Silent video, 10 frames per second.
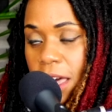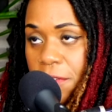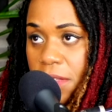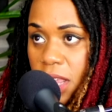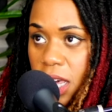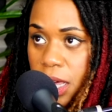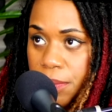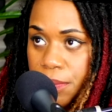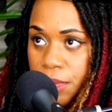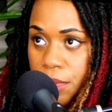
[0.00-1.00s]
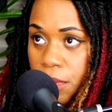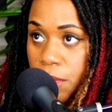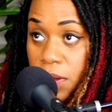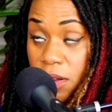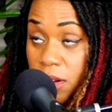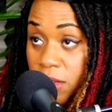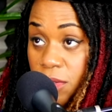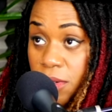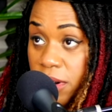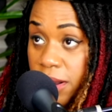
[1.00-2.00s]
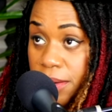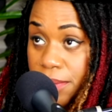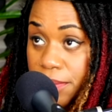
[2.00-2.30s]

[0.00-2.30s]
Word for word: definitely, we're going on tour.